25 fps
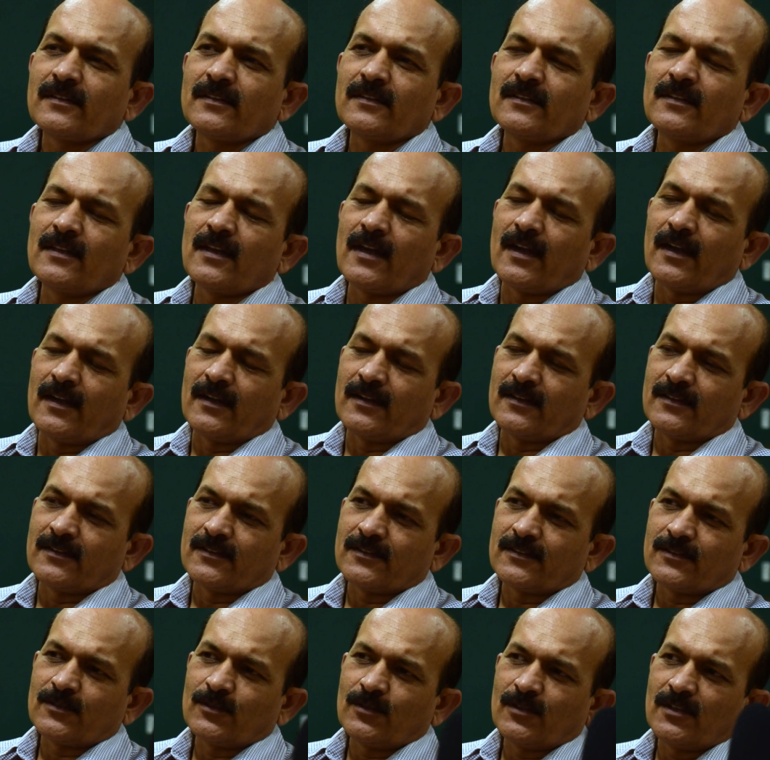Yeah,
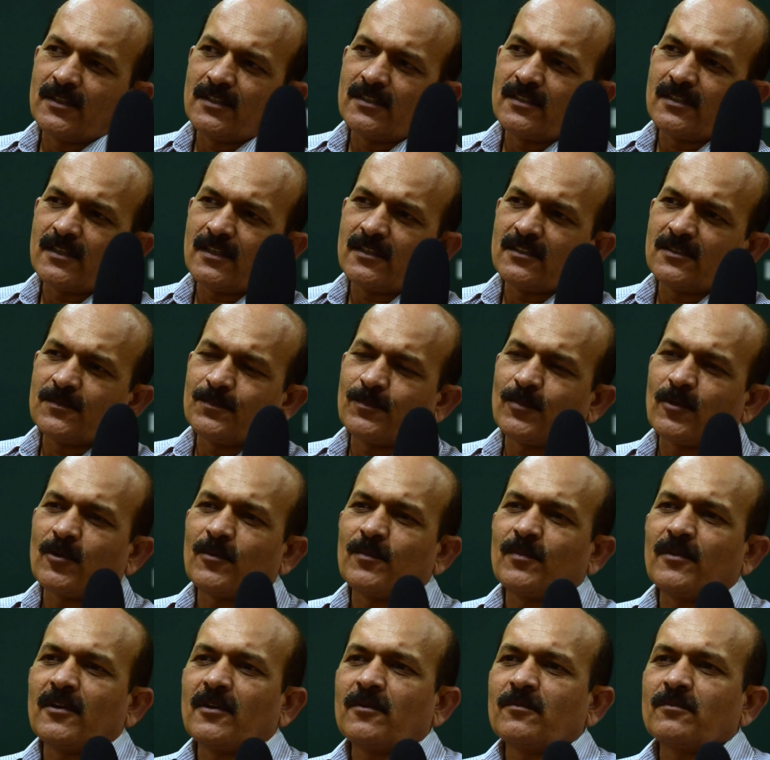so research
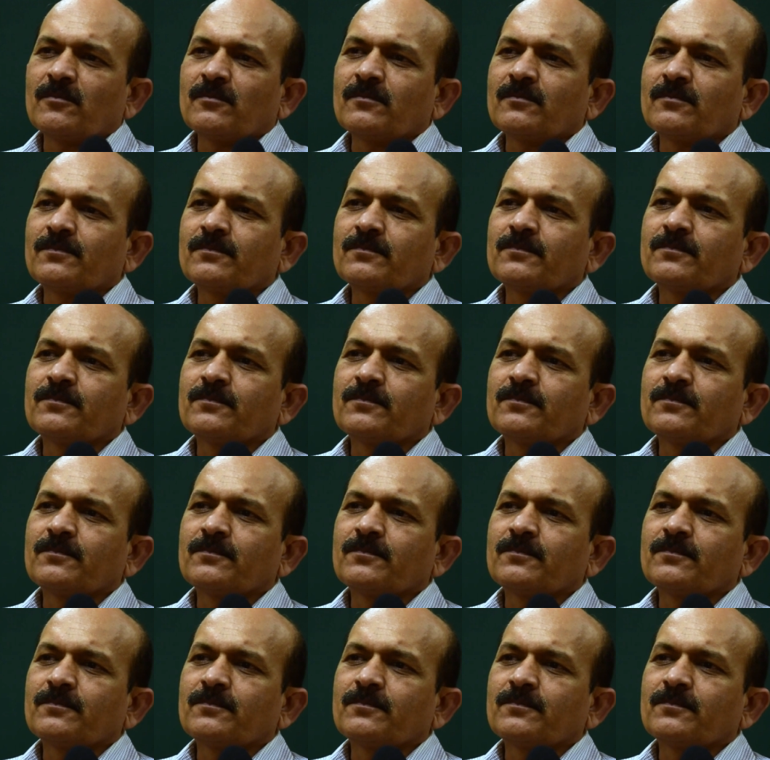problem,